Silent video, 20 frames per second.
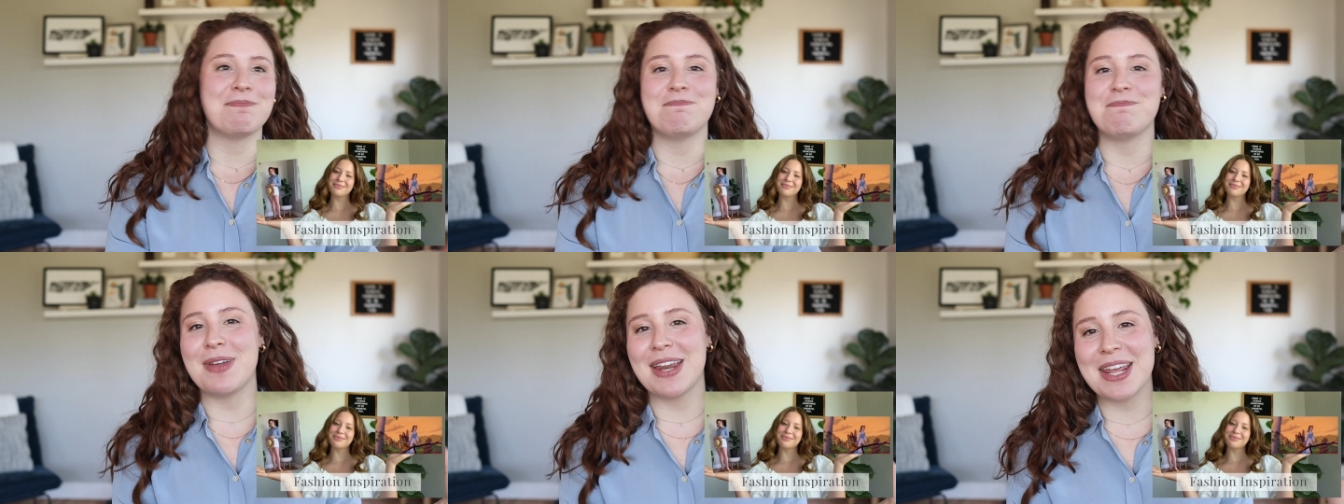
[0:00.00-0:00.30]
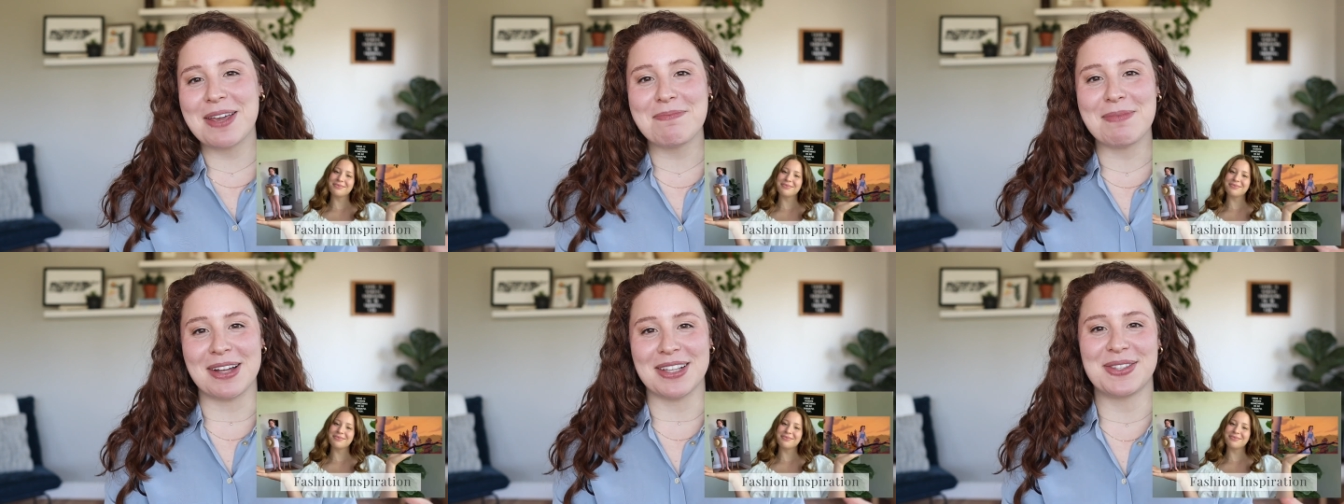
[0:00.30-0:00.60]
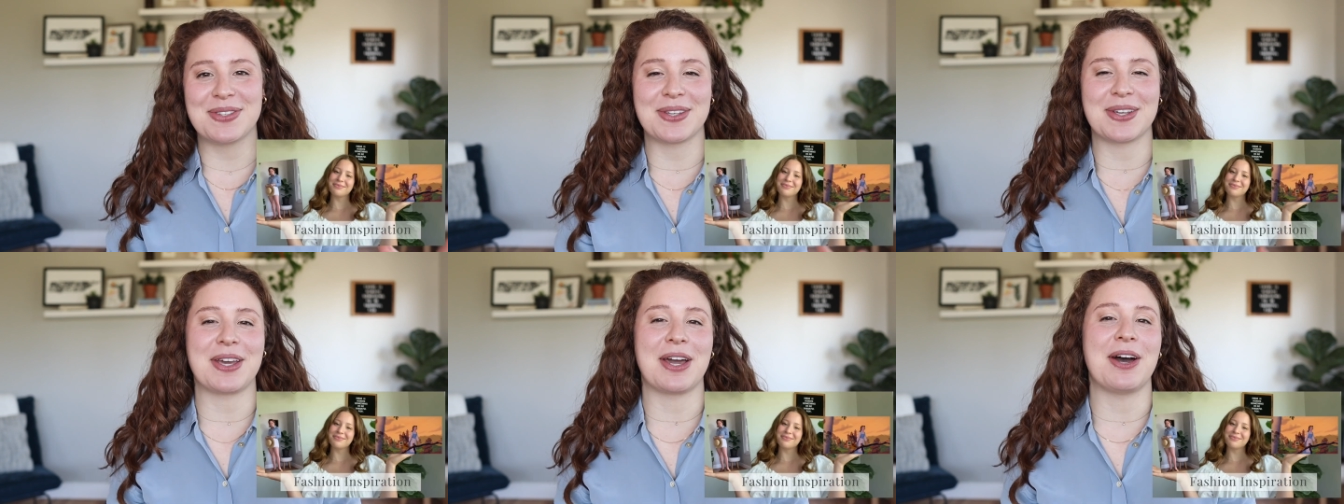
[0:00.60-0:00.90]
many
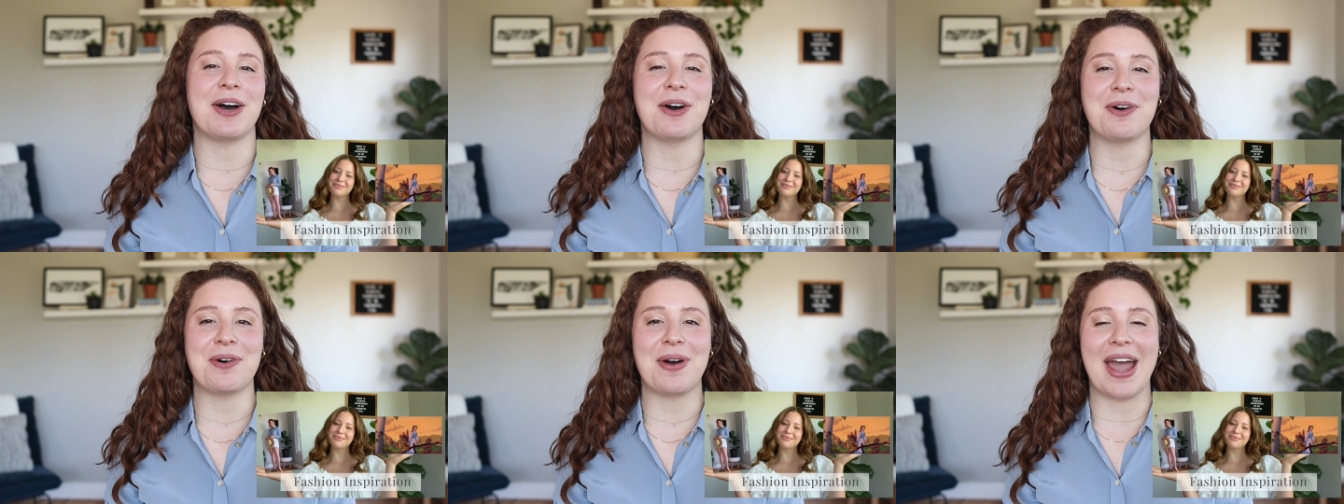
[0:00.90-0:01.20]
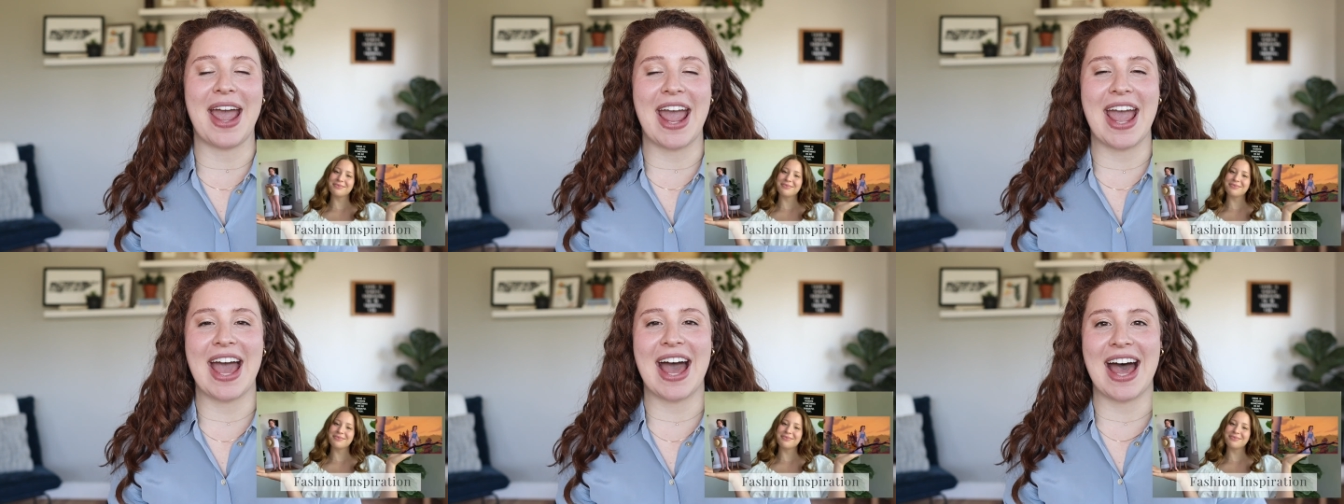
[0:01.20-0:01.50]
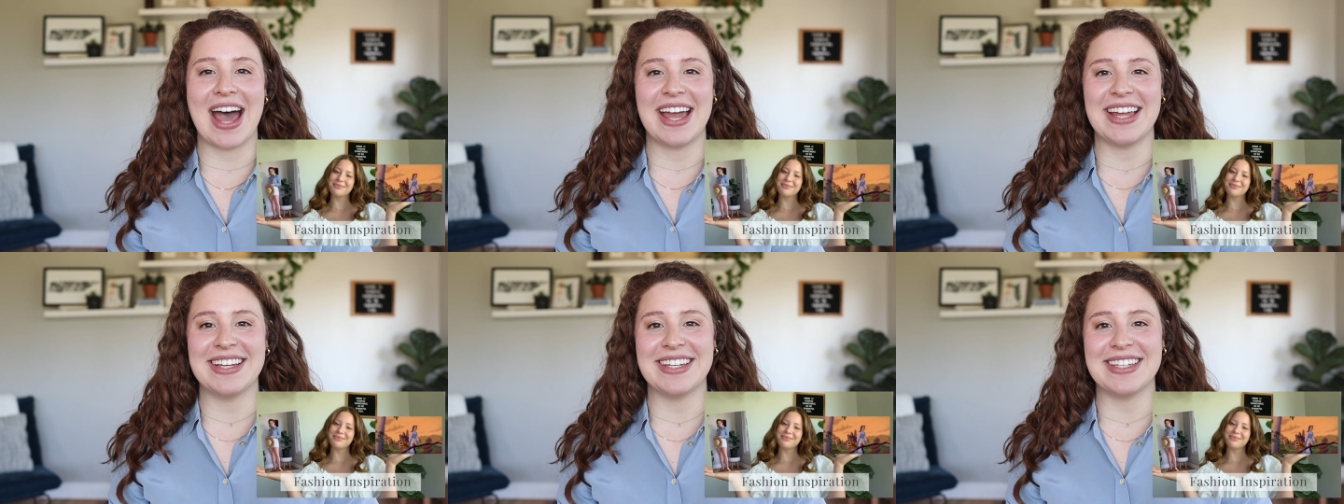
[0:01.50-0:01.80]
months ago
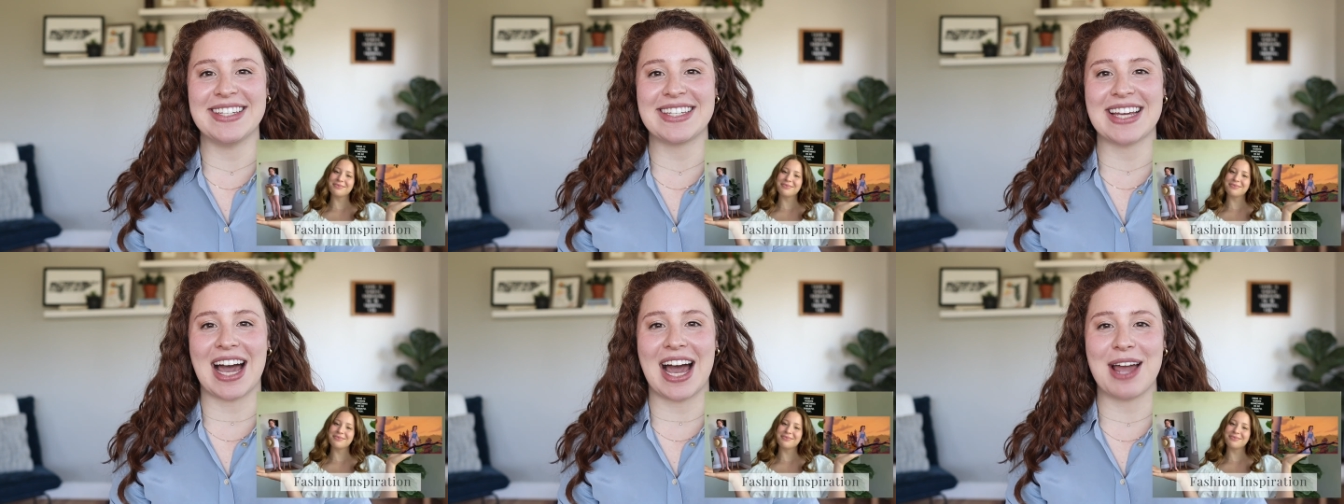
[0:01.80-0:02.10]
and